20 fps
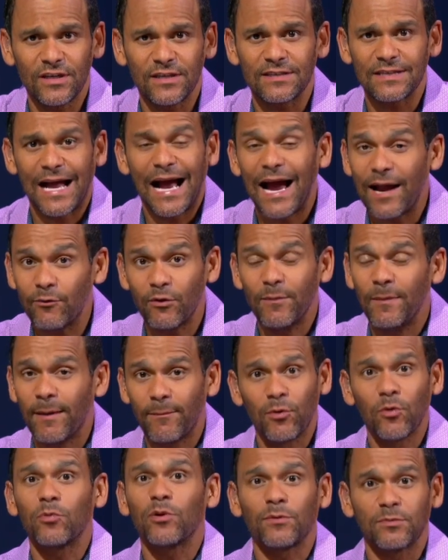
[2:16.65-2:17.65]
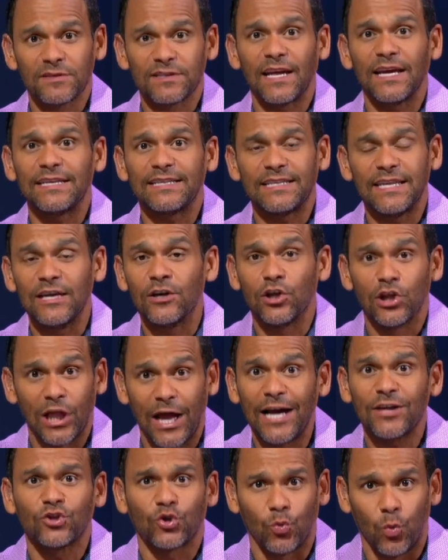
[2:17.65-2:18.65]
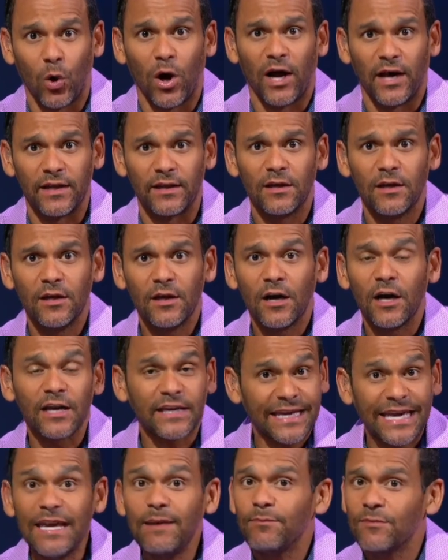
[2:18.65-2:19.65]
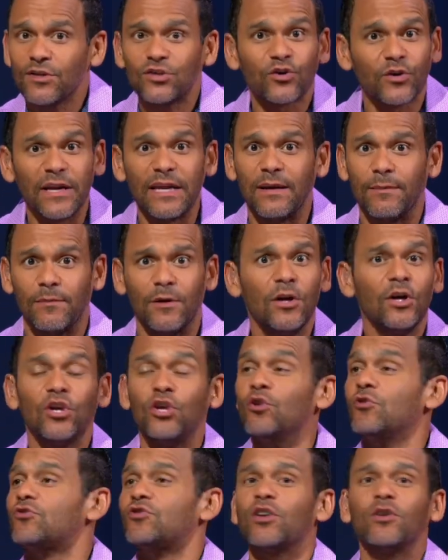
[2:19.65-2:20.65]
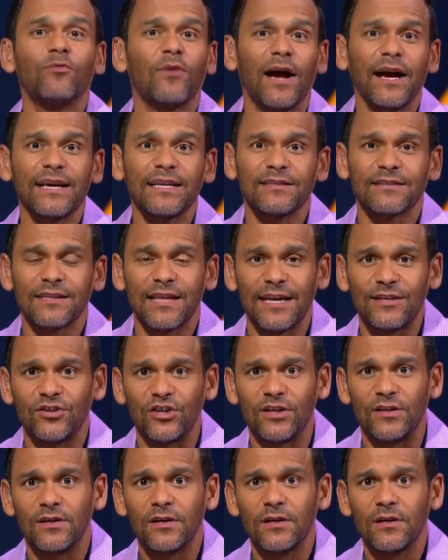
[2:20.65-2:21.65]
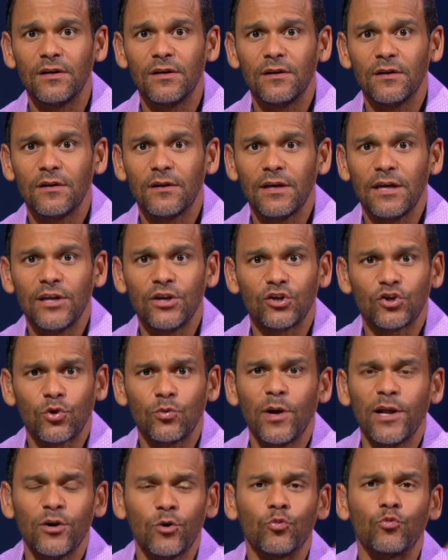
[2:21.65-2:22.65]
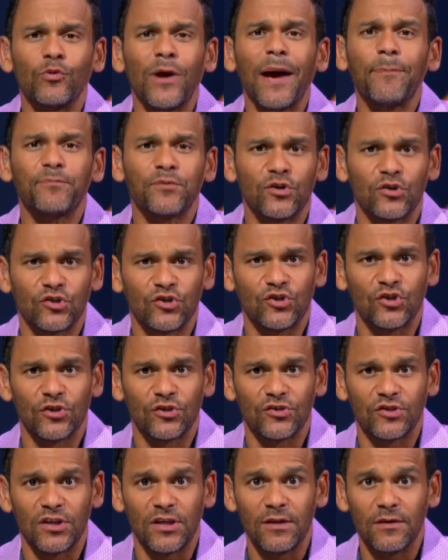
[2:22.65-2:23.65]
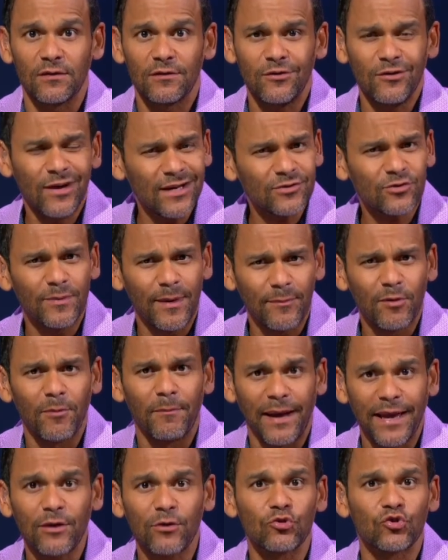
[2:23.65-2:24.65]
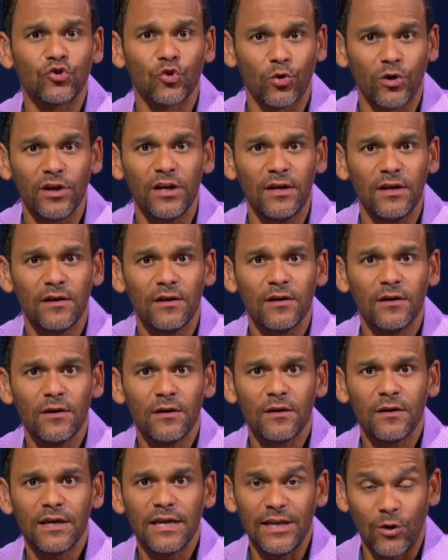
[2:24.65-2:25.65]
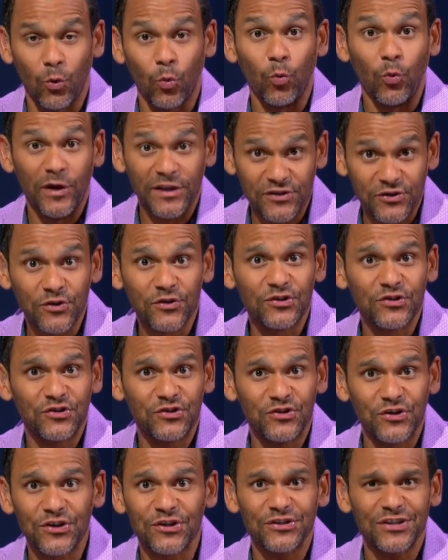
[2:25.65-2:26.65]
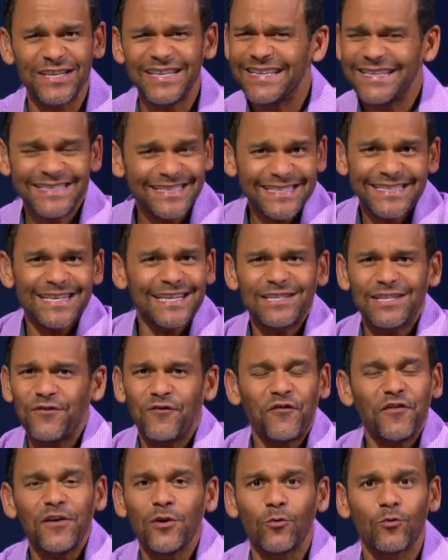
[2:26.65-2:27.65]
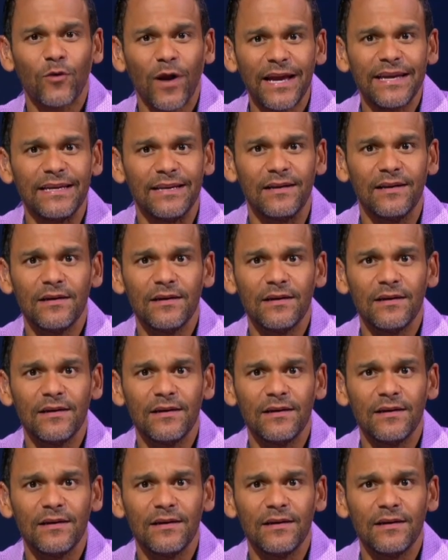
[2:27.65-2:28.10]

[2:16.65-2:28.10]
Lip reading: Because I remember what it was like seeing Olajuwon, Akeem the Dream, Houston Rockets legend, in a Toronto Raptors jersey. You guys remember Michael Jordan in a Wizards jersey? It just doesn't feel right.